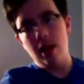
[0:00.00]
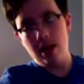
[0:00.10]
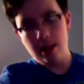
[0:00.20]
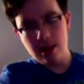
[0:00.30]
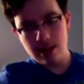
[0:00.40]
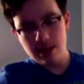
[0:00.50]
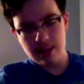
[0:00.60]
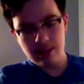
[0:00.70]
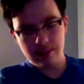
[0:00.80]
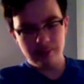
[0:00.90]

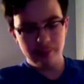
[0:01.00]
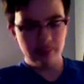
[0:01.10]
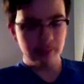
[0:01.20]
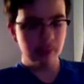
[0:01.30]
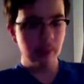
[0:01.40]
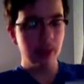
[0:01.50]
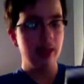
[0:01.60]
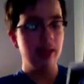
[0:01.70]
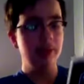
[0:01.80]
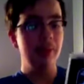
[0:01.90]
And
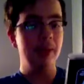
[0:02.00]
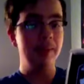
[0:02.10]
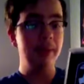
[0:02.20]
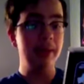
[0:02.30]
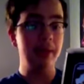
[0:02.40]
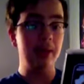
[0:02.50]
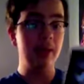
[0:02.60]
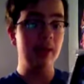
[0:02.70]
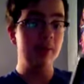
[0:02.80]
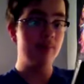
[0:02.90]
that's basically
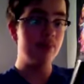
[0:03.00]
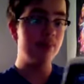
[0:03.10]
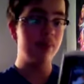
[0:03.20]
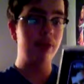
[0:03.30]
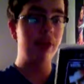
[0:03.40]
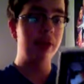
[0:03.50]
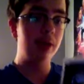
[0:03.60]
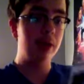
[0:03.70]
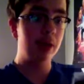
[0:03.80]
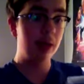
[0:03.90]
the gist of
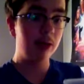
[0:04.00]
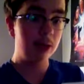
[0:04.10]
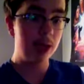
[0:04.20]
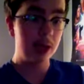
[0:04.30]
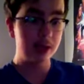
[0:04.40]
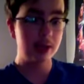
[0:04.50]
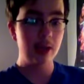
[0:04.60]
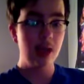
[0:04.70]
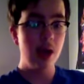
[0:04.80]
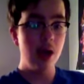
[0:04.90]
the outtakes.
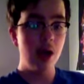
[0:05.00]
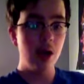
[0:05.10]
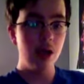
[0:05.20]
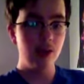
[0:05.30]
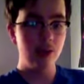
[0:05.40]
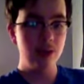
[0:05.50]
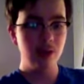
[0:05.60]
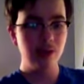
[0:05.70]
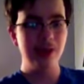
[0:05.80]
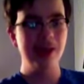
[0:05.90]
Hollywood
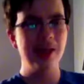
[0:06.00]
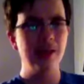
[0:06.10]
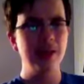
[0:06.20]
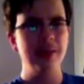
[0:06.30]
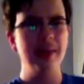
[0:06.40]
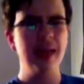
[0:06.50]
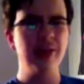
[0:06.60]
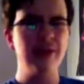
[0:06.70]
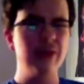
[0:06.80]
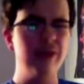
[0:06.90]
Goes to Hell is about a
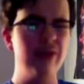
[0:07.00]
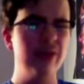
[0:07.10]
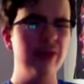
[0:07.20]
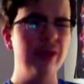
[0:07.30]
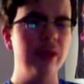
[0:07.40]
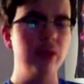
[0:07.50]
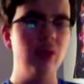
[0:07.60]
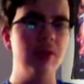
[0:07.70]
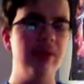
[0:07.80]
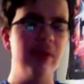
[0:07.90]

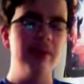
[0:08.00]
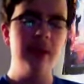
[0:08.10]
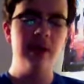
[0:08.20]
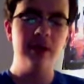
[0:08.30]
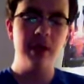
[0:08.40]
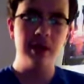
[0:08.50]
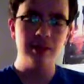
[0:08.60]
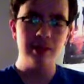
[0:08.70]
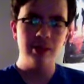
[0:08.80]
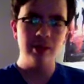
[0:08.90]
15-25 minute
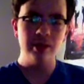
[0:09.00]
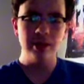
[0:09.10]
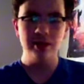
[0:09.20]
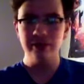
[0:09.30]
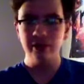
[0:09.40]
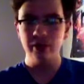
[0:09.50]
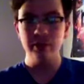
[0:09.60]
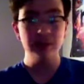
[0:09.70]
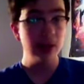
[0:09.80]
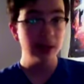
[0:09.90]
documentary on the film.
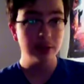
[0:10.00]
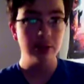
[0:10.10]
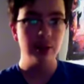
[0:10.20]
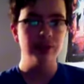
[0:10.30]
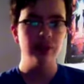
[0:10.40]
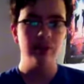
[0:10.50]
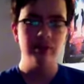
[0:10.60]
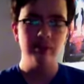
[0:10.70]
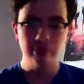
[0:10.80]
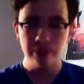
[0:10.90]
It's not as good as Full
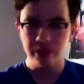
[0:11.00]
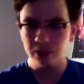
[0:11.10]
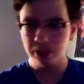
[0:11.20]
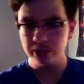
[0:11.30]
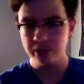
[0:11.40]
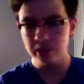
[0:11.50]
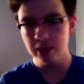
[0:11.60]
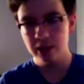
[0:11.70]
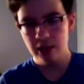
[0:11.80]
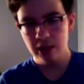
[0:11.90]
Tilt Boogie, which is
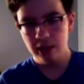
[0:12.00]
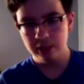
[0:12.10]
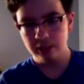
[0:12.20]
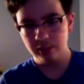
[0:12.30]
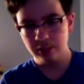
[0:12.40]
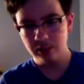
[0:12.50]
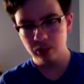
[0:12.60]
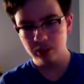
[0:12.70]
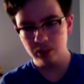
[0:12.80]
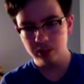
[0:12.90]
something I
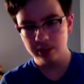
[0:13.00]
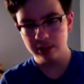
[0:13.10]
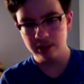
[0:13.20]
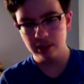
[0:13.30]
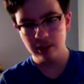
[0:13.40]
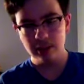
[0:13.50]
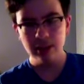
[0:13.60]
really want to see.